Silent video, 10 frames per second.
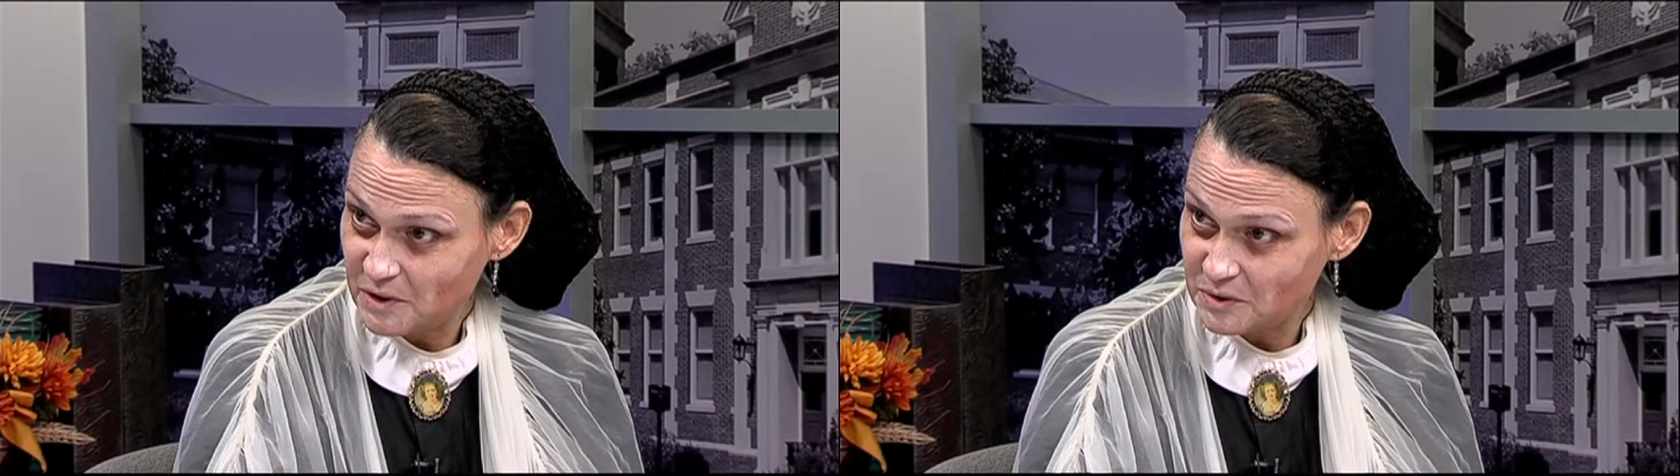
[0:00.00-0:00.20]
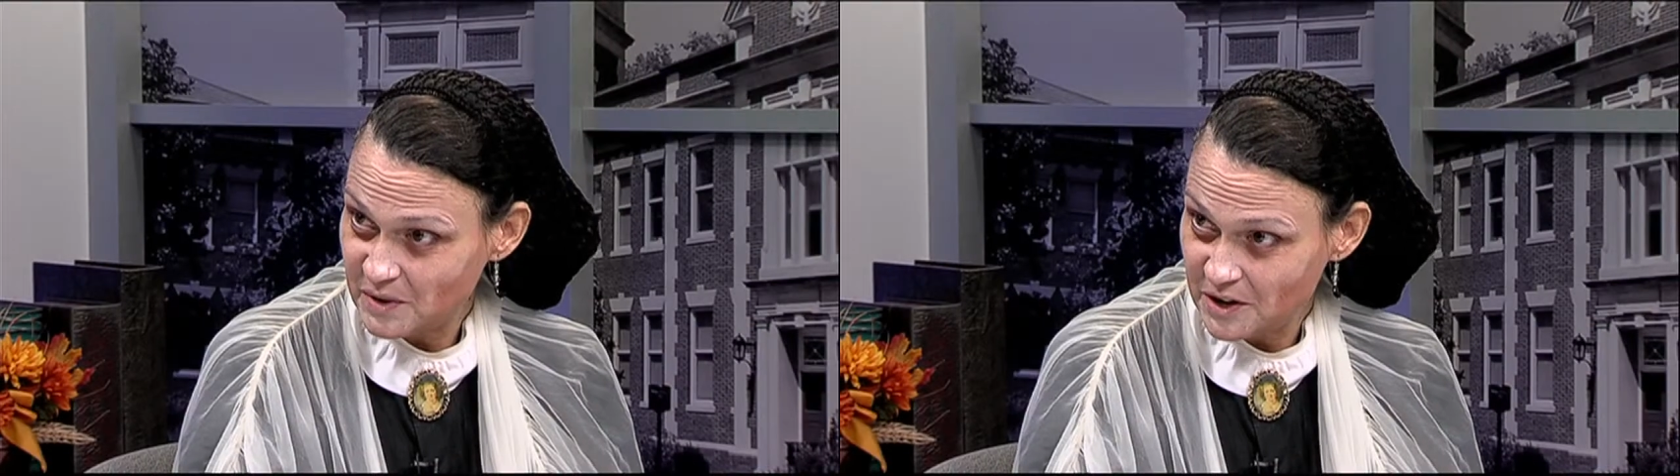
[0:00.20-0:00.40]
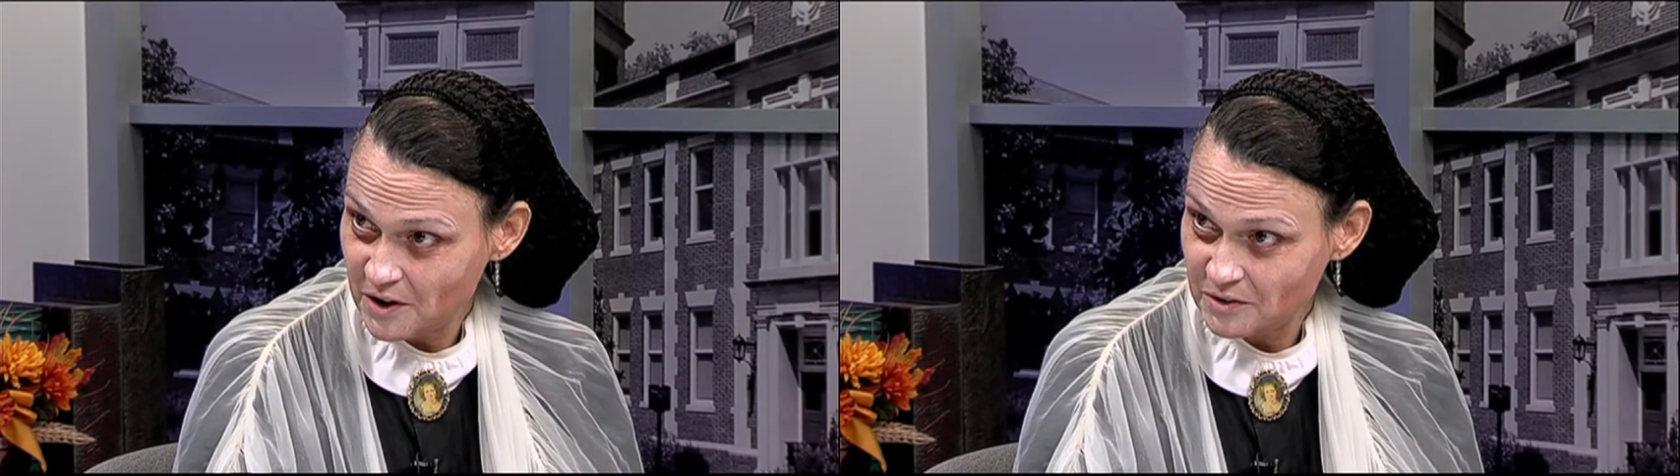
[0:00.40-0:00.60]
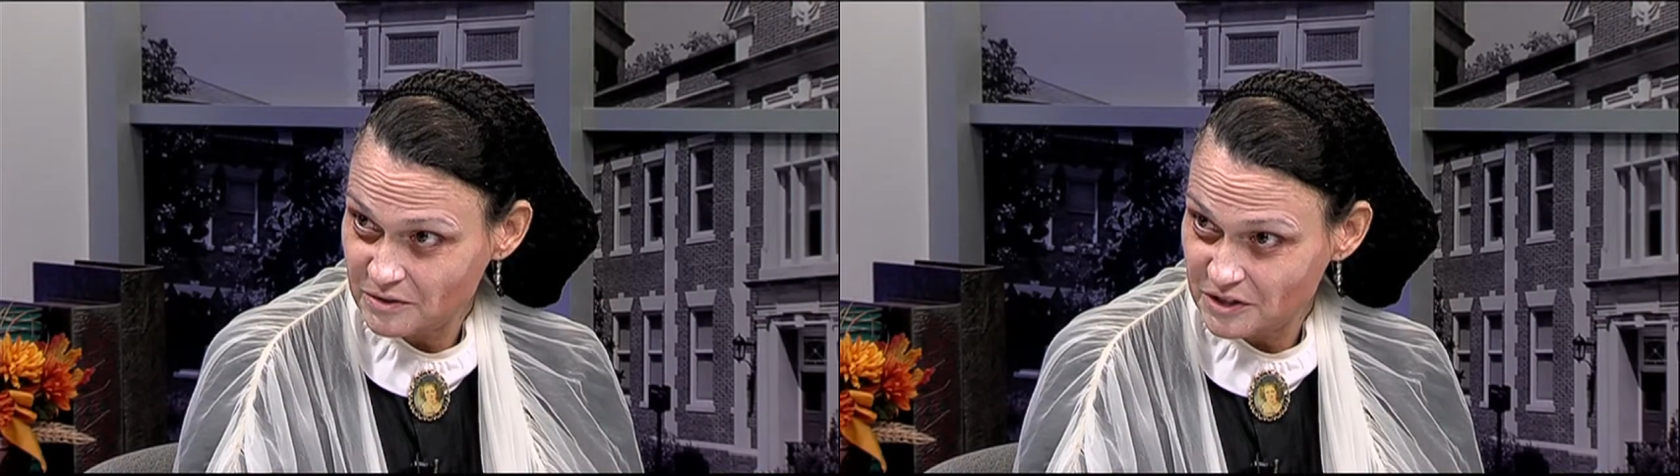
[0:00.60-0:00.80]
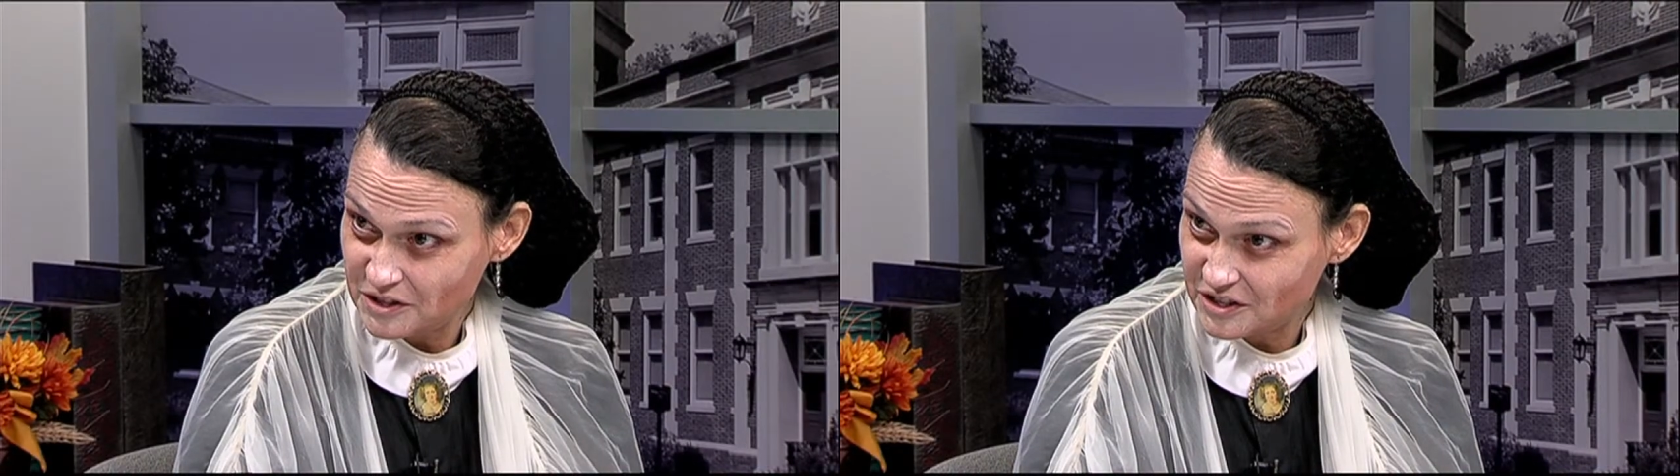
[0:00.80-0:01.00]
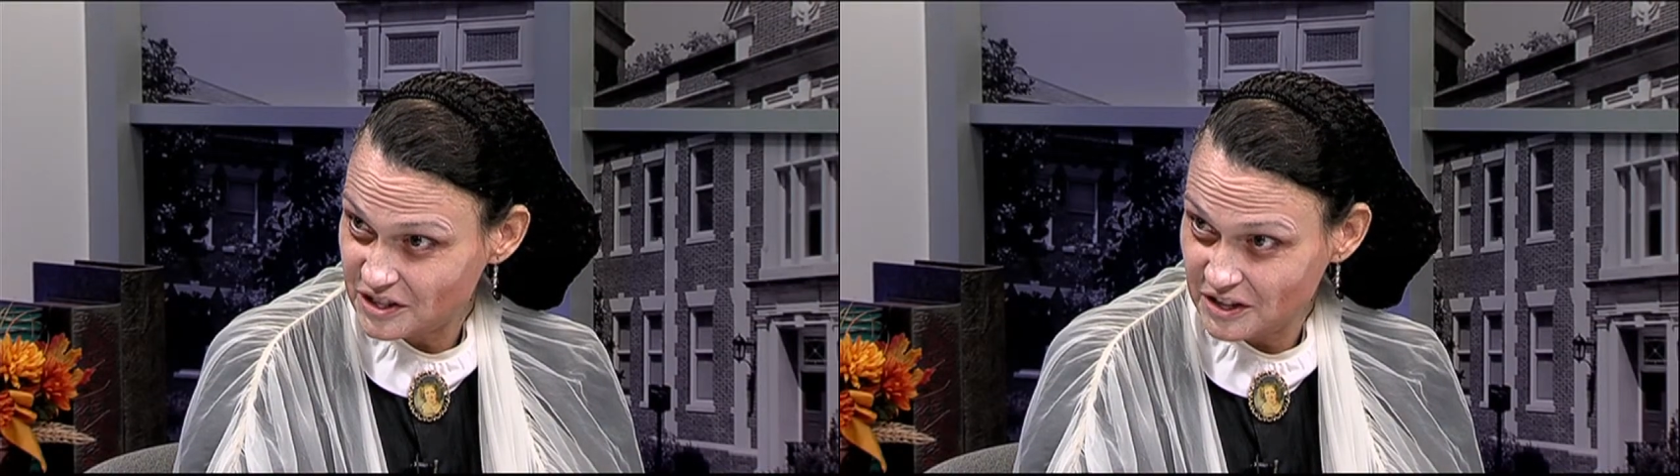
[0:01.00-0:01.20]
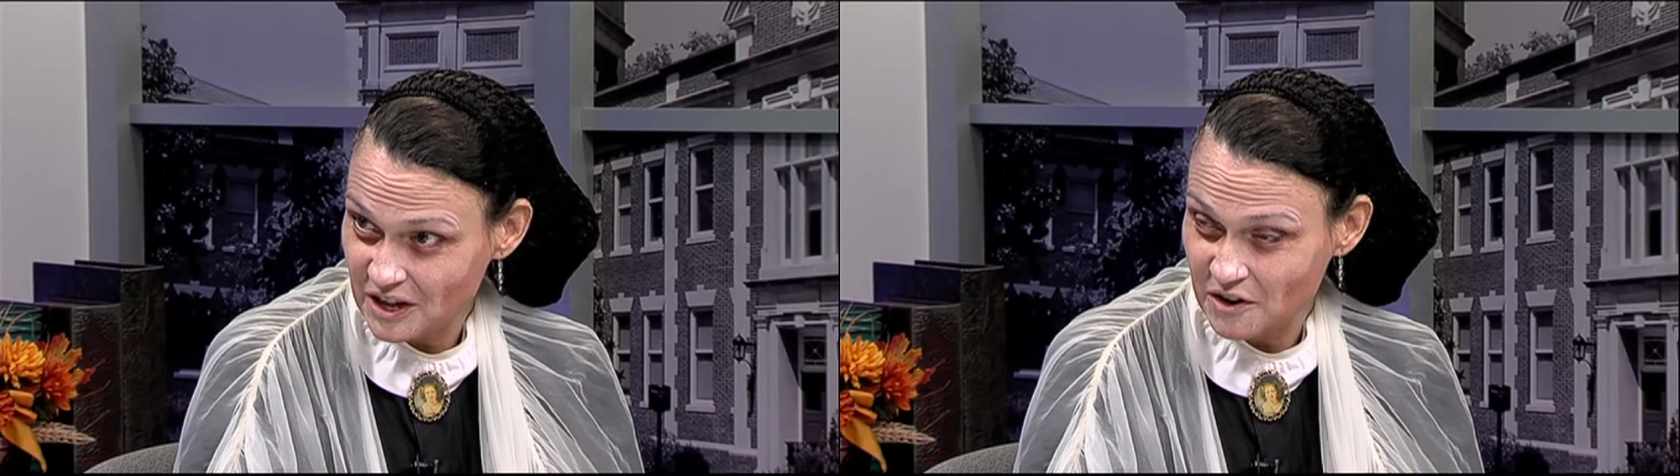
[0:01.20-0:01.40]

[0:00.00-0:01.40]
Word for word: are supposed to be ghosts